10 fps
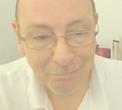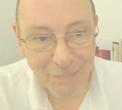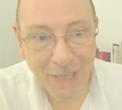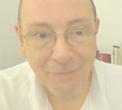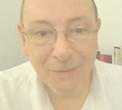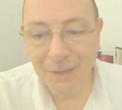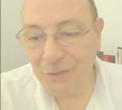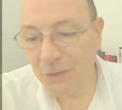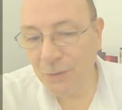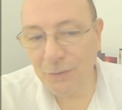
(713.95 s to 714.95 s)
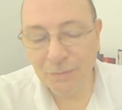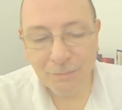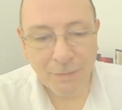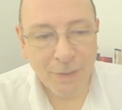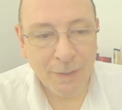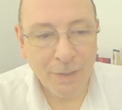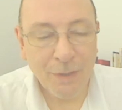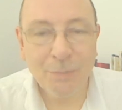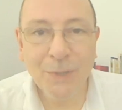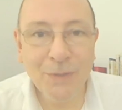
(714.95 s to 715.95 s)
And I feel that's good,
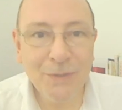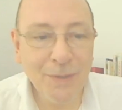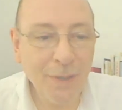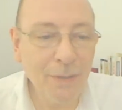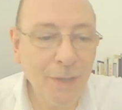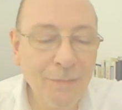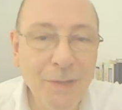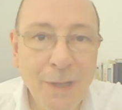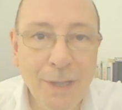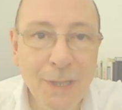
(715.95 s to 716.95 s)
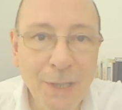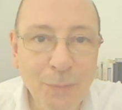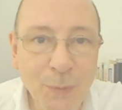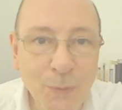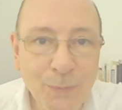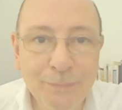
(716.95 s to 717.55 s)
because I don't have to hide anymore.